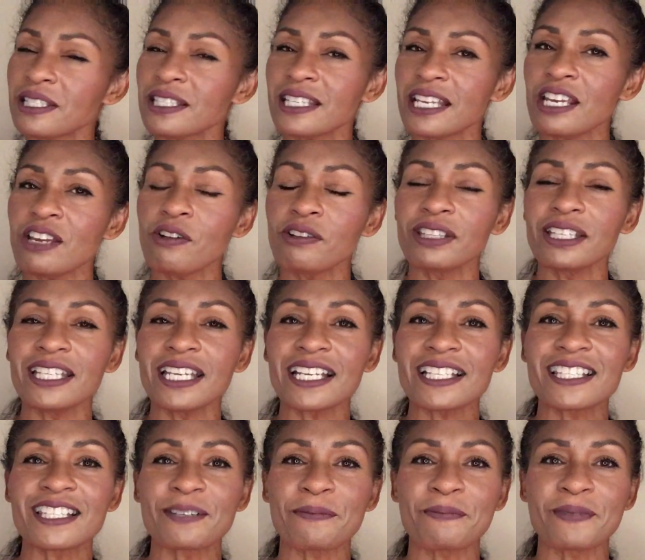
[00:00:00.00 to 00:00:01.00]
to see you on the
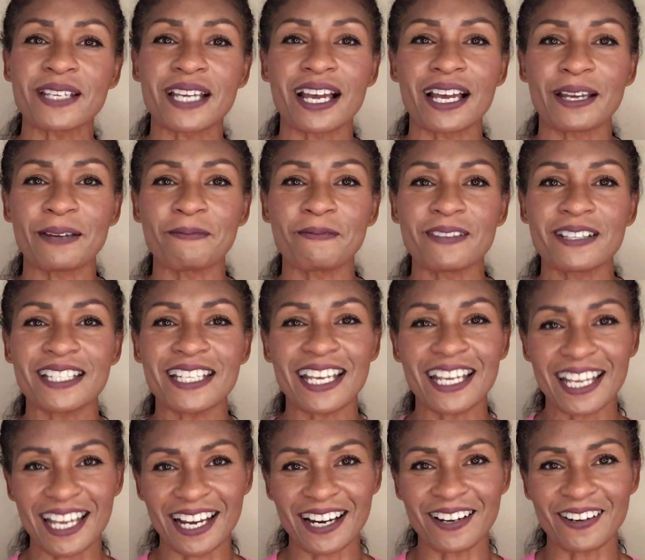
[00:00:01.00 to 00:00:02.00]
net sometime.
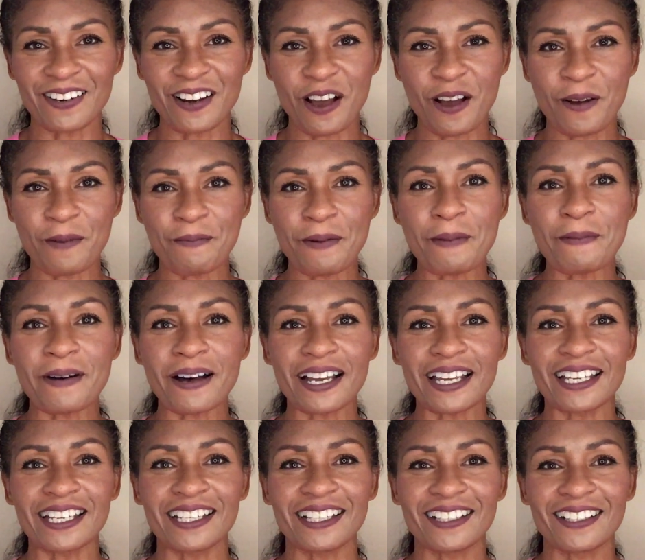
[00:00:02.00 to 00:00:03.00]
Take care.
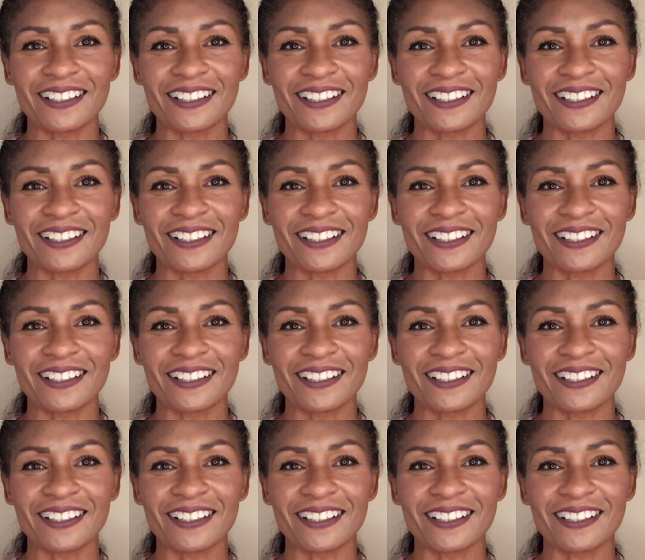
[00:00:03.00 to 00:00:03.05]
Bye-bye.